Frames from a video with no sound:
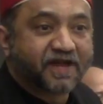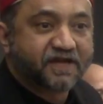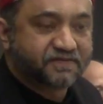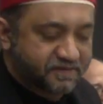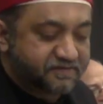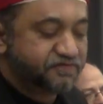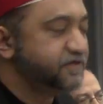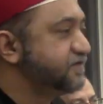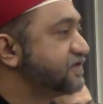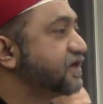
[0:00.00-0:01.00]
writes, it's
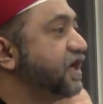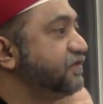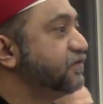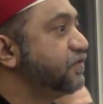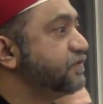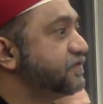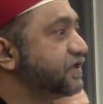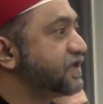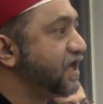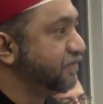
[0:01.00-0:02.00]
Jesus Christ who owns
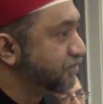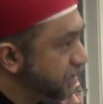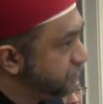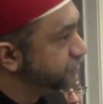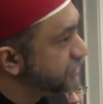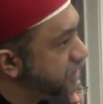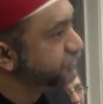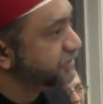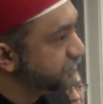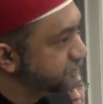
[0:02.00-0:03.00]
the time, right?
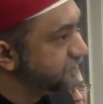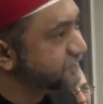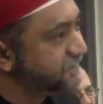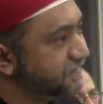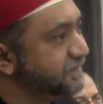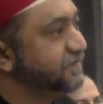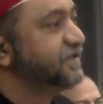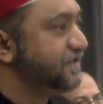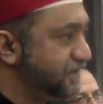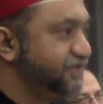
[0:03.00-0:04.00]

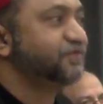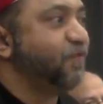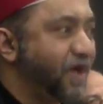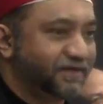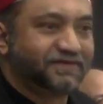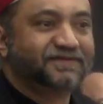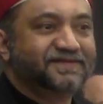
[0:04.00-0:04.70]
2016 is what?